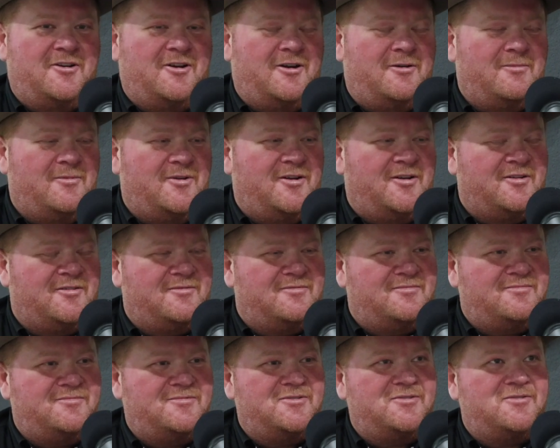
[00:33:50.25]
I'm like,
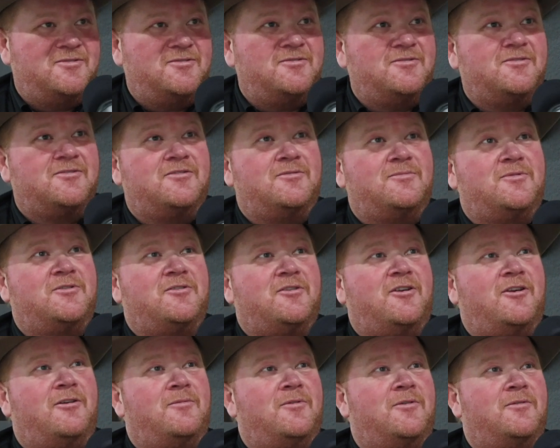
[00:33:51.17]
this little son of a
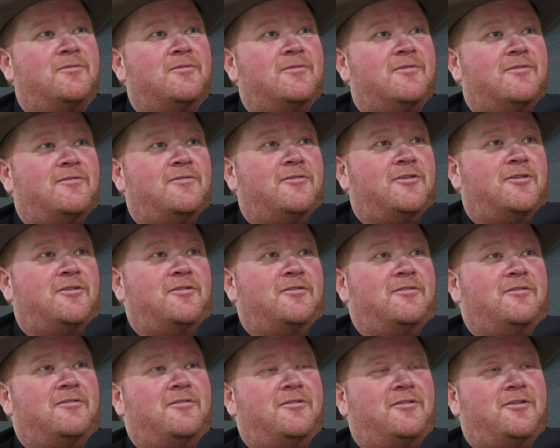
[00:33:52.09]
bitch came in with a
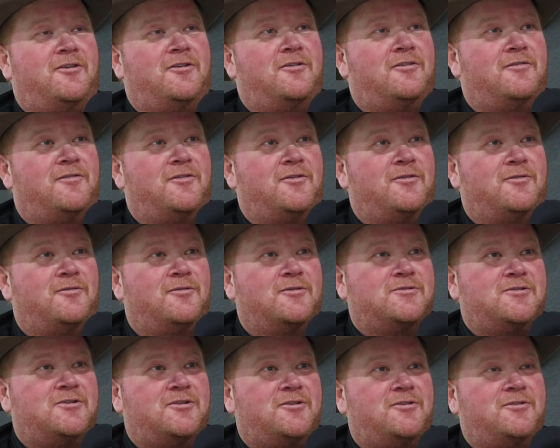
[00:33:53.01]
freaking interview.
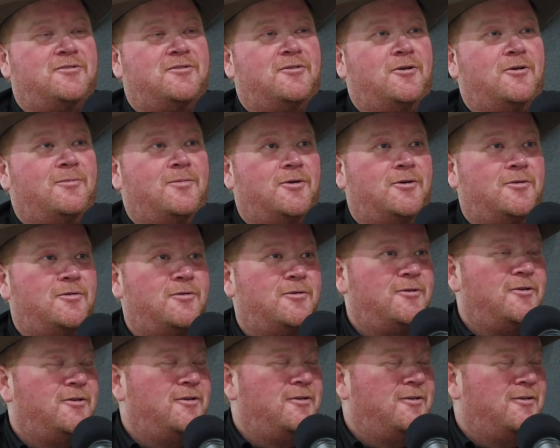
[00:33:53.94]
Looks like he's a hobo,
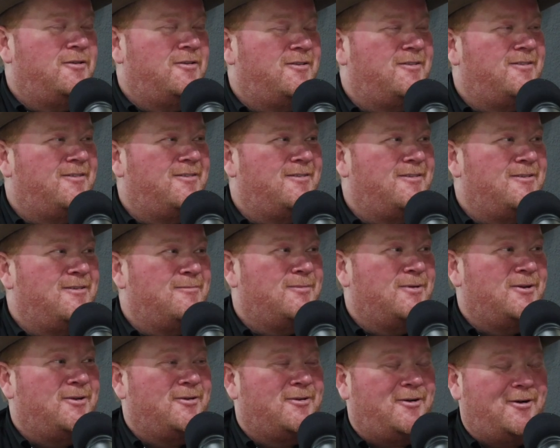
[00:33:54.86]

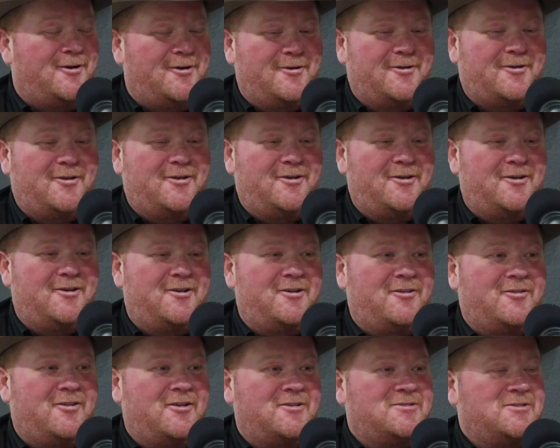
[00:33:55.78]
but he's cocky and
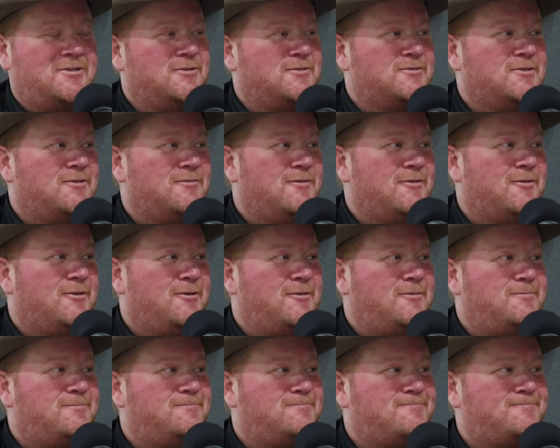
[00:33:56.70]
he thinks he knows
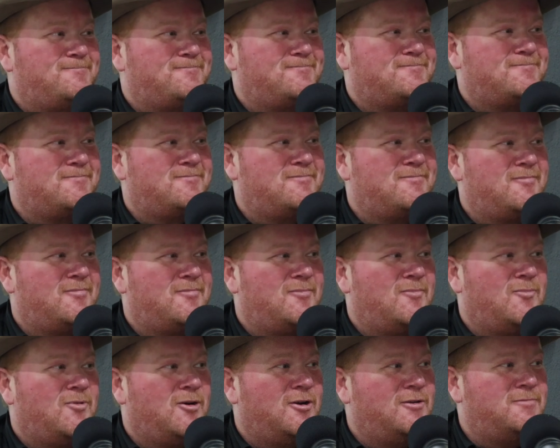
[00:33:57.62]
everything.
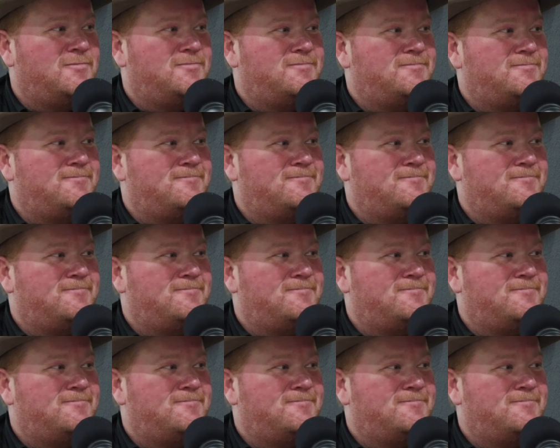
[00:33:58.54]
Right?